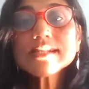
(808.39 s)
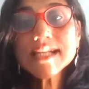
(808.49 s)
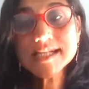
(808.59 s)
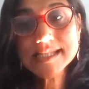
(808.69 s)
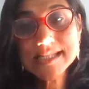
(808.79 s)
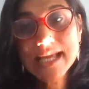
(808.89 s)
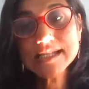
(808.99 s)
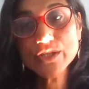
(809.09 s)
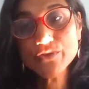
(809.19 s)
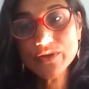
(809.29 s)
an
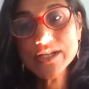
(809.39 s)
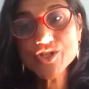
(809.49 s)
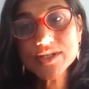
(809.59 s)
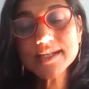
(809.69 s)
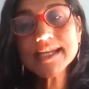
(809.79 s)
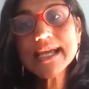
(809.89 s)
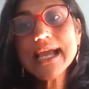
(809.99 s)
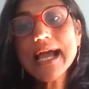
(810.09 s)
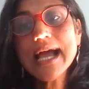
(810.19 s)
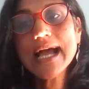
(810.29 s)
understanding of religion
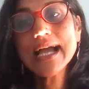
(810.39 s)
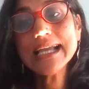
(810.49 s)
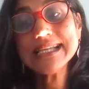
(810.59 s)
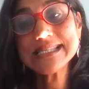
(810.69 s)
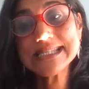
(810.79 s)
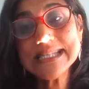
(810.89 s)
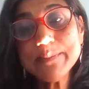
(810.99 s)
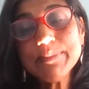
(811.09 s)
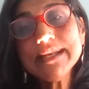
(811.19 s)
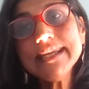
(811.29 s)
is
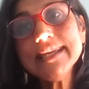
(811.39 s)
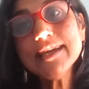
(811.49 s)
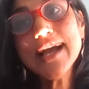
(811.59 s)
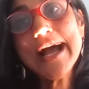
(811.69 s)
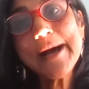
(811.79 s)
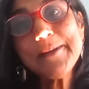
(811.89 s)
deeply